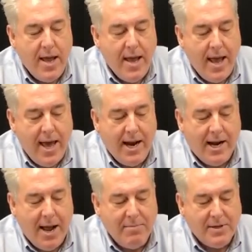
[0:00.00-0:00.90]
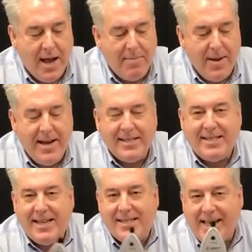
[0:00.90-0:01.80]
and it comes up and it
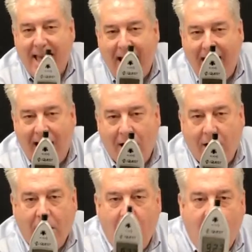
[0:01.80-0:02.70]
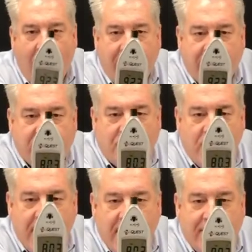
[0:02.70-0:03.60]
says cal on the
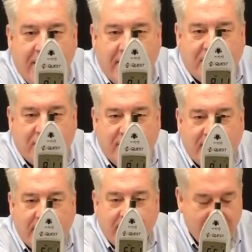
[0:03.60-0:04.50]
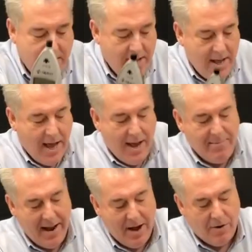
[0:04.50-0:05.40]
screen of the instrument.
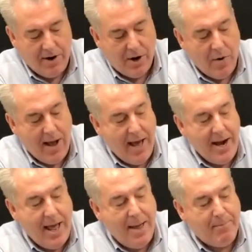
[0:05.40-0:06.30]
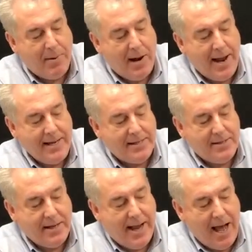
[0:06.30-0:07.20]
I'm now going to go ahead and place
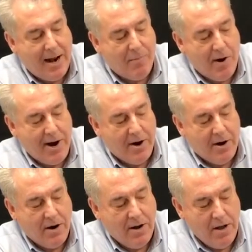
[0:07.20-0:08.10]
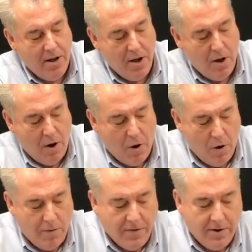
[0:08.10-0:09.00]
the calibrator
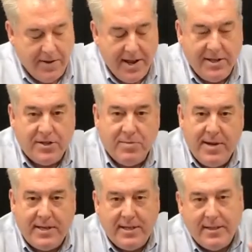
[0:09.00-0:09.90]
over the instrument.